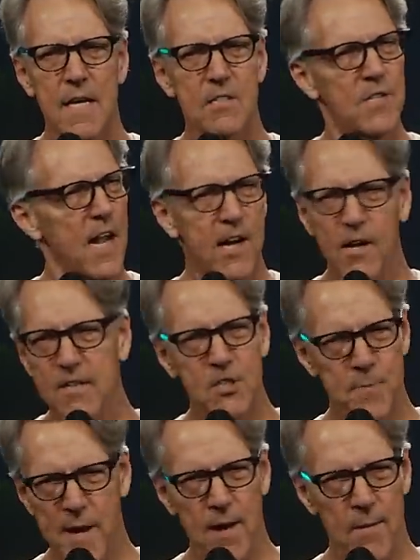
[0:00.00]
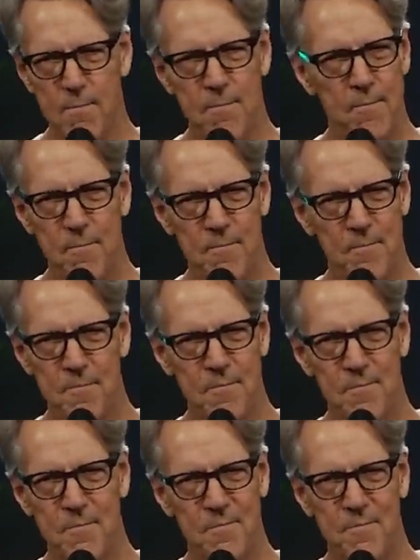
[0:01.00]
it's not a good smell
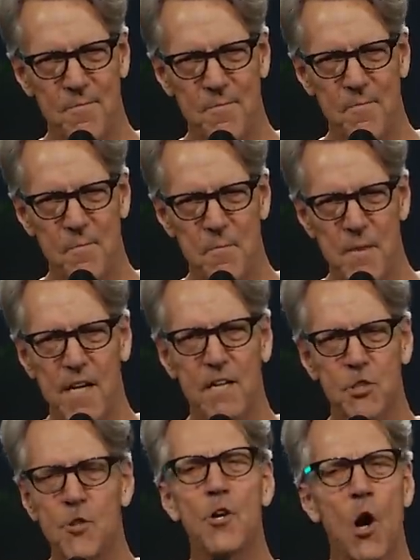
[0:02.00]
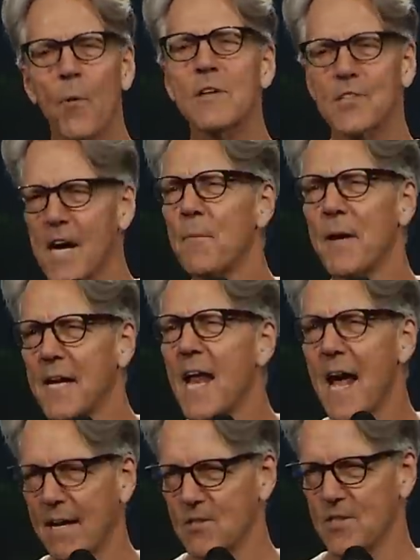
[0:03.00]
because you know what's coming
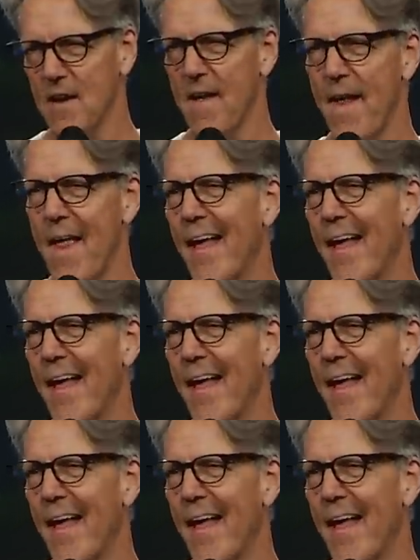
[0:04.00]
next